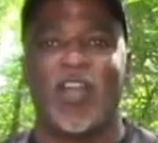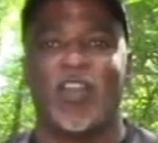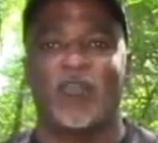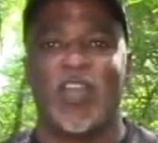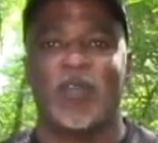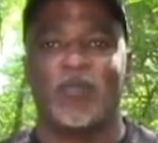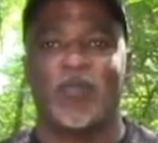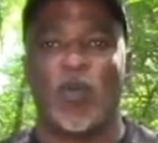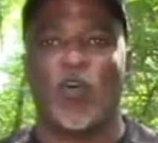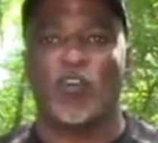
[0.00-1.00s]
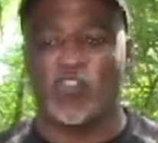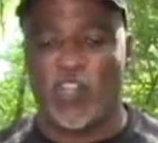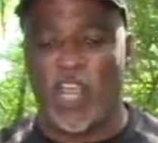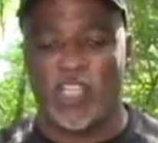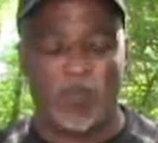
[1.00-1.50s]
elevate or
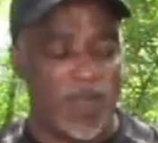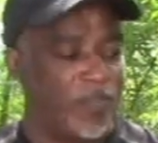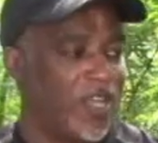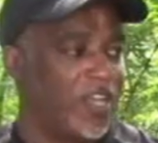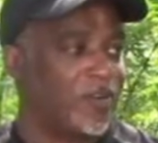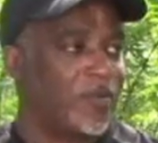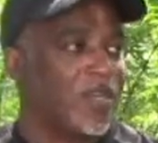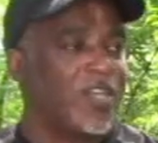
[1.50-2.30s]
change my pin.